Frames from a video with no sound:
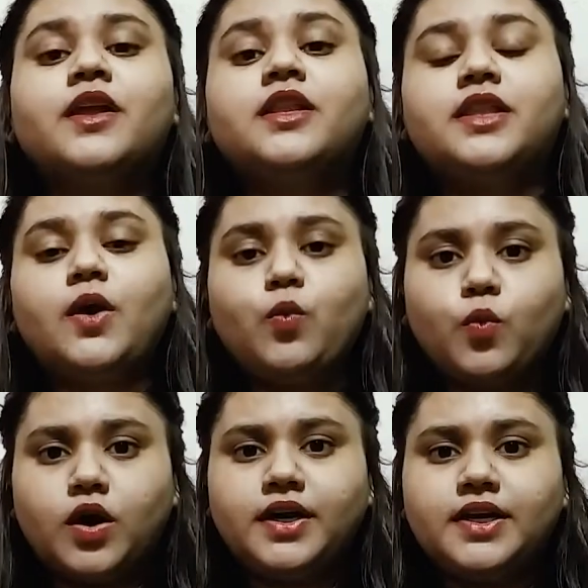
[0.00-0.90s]
Now
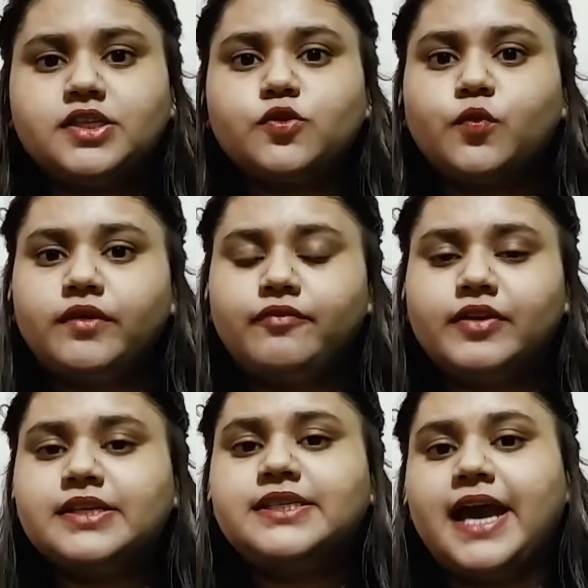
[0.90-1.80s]
what does qui
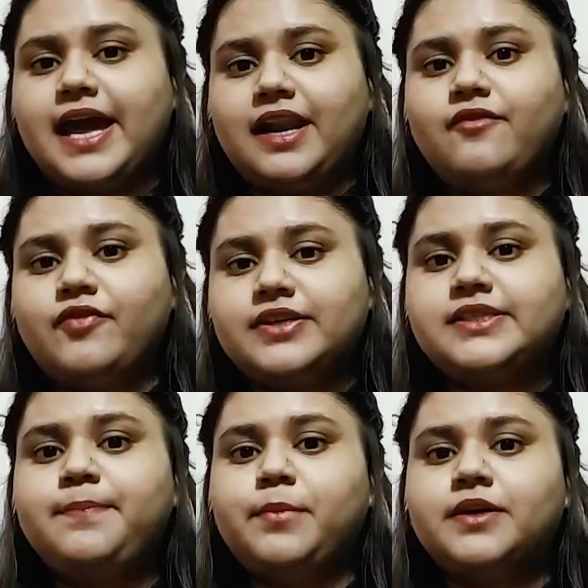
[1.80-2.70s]
feci allem feci
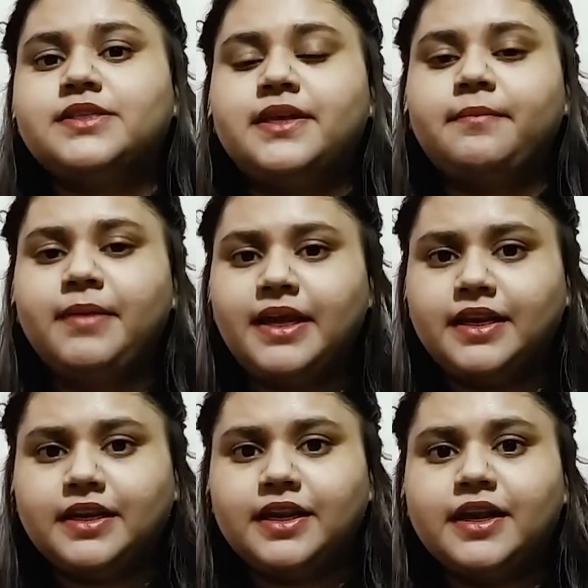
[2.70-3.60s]
per se mean?